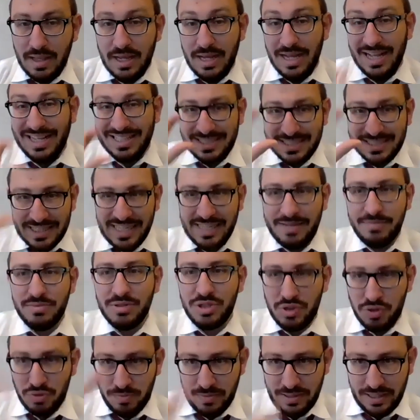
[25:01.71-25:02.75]
It seems
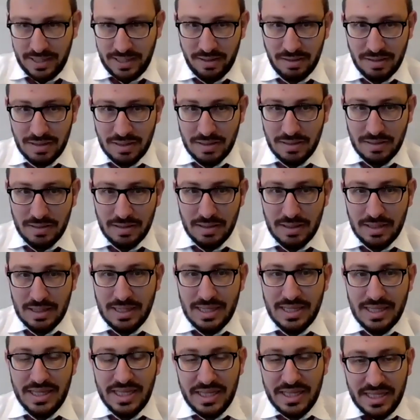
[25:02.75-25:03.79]
to me
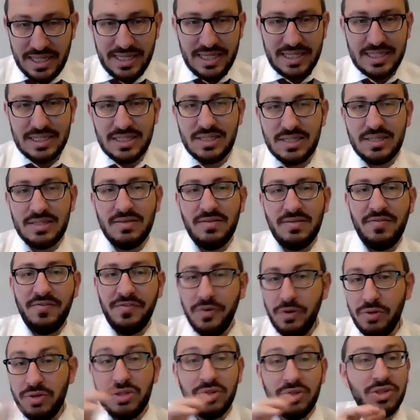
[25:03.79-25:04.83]
that these
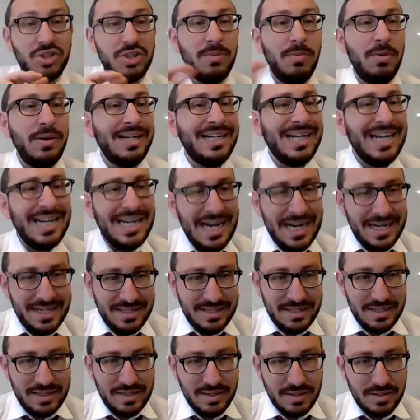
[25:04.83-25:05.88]
fruits are somewhat connected.